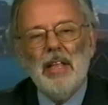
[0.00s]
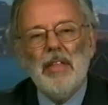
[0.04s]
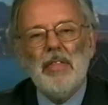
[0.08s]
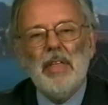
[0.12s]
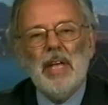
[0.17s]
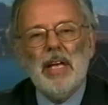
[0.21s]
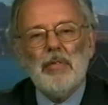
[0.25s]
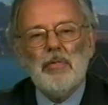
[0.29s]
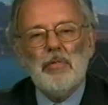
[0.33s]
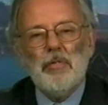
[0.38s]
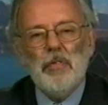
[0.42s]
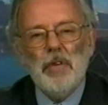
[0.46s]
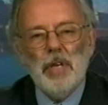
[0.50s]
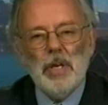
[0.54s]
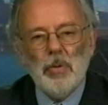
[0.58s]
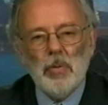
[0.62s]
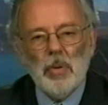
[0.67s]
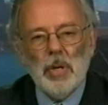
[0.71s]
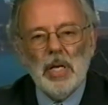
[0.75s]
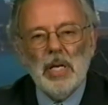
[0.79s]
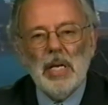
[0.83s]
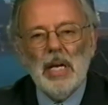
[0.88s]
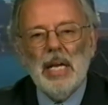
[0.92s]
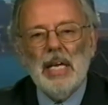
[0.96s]
that
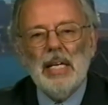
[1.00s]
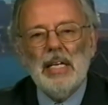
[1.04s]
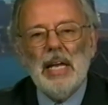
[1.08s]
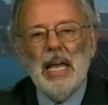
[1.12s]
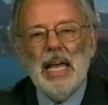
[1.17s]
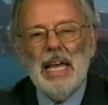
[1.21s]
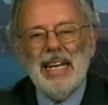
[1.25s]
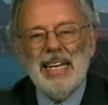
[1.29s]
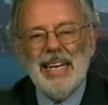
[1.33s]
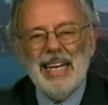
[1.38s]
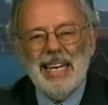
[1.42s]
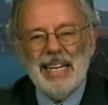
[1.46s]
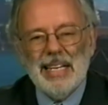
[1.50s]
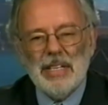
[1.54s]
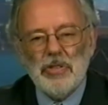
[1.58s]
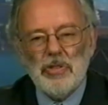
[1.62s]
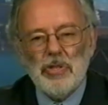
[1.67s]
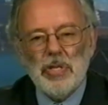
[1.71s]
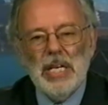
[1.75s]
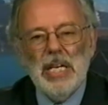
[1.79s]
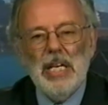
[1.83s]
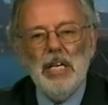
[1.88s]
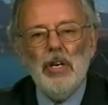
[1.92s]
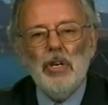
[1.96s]
FINRA and
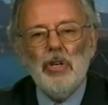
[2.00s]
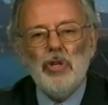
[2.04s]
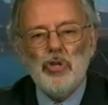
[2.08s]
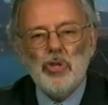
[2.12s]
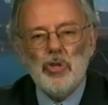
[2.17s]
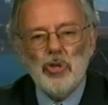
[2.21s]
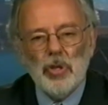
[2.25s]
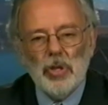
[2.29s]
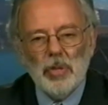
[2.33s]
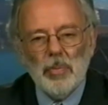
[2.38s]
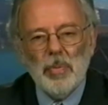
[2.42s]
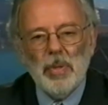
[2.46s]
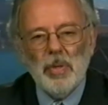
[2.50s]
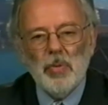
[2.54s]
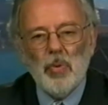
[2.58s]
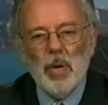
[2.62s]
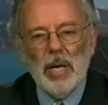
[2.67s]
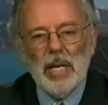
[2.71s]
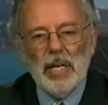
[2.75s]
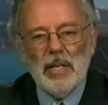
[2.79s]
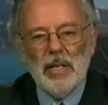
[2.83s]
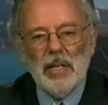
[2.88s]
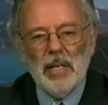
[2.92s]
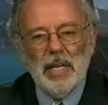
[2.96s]
NASD should have been
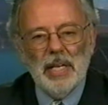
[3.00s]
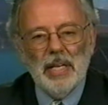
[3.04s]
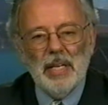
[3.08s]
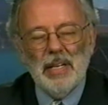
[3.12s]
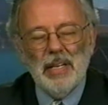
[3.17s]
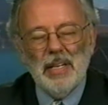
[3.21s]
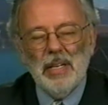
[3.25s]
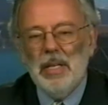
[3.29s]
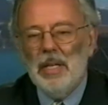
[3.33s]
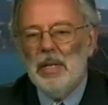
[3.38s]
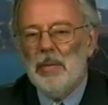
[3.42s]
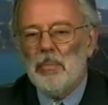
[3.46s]
regulating.